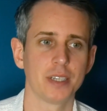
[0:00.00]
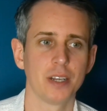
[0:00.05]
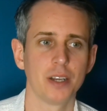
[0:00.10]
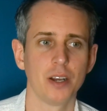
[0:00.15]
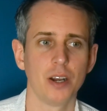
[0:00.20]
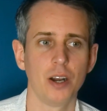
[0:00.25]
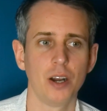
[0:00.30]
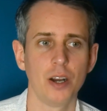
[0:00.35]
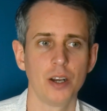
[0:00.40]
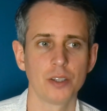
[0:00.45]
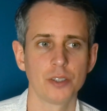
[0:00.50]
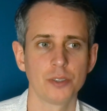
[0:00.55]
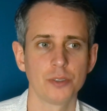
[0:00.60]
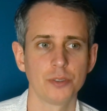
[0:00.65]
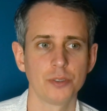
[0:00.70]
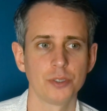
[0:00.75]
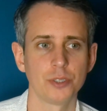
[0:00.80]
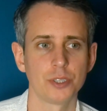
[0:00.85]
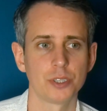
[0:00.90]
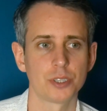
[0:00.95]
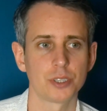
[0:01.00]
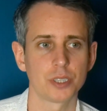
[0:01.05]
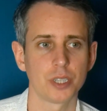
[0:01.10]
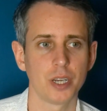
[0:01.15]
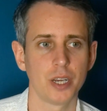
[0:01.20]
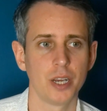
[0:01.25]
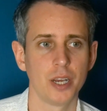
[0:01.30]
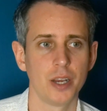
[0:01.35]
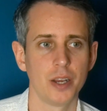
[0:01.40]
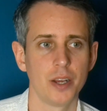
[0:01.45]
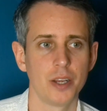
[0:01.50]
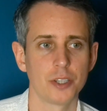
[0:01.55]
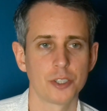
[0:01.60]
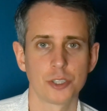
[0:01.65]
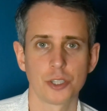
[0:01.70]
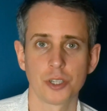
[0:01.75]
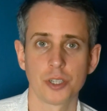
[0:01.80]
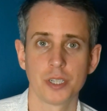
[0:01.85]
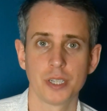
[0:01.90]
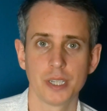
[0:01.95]
Like, Hartnell's
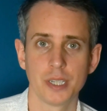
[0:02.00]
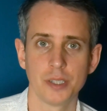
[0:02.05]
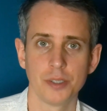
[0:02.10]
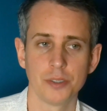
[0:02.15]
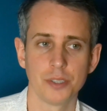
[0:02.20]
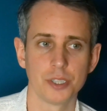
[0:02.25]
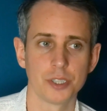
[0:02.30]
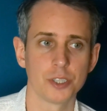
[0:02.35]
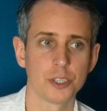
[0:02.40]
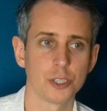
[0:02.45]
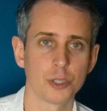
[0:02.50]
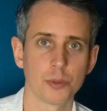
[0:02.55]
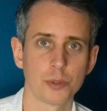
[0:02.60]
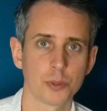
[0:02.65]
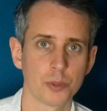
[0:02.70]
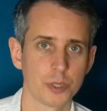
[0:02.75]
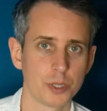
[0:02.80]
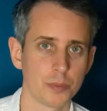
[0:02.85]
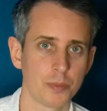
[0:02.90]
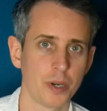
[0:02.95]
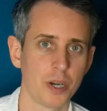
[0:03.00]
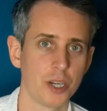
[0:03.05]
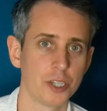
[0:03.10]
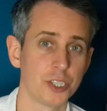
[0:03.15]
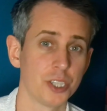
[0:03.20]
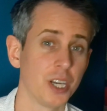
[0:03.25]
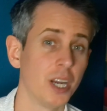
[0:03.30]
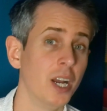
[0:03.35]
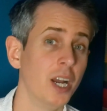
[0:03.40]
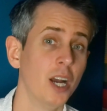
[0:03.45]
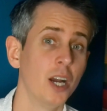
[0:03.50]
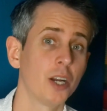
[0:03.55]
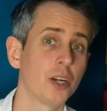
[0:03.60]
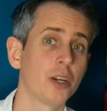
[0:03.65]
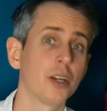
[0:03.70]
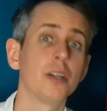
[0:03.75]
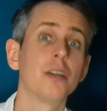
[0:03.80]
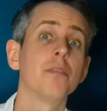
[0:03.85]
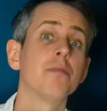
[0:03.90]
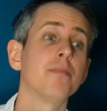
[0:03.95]
sudden illness and subsequent departure
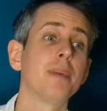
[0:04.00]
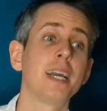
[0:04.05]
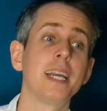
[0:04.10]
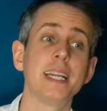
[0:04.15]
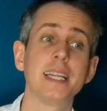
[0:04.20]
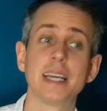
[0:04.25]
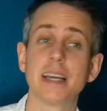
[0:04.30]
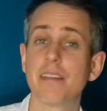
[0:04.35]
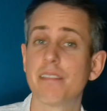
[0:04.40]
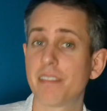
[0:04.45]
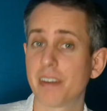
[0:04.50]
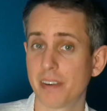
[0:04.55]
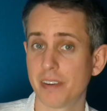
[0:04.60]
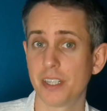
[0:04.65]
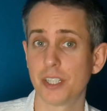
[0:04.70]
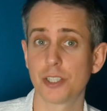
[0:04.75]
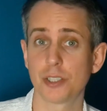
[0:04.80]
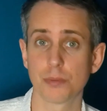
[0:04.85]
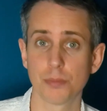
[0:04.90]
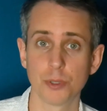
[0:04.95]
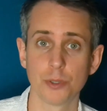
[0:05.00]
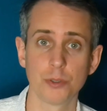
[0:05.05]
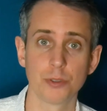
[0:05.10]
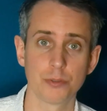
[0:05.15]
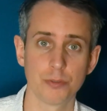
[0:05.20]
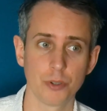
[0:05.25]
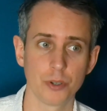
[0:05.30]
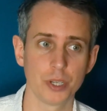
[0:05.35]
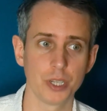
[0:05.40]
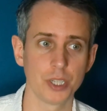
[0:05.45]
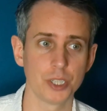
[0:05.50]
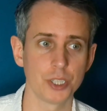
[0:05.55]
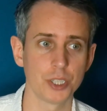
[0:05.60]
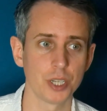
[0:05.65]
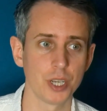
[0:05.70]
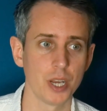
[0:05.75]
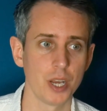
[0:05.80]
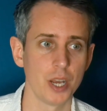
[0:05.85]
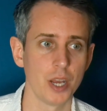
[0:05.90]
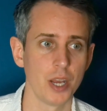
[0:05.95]
couldn't have made it a very smooth voyage.